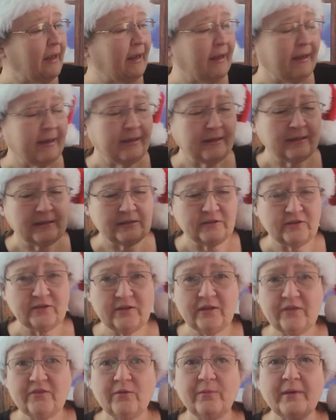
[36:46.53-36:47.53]
And
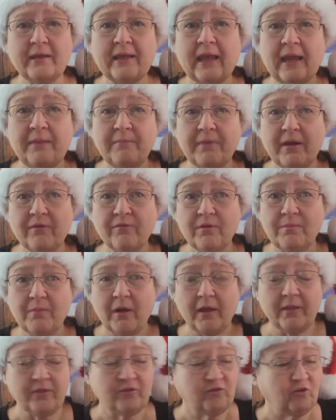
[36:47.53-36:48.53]
so it came every
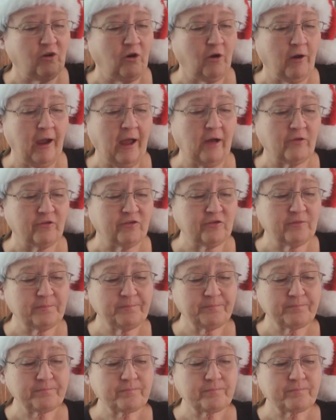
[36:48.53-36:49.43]
month to her house.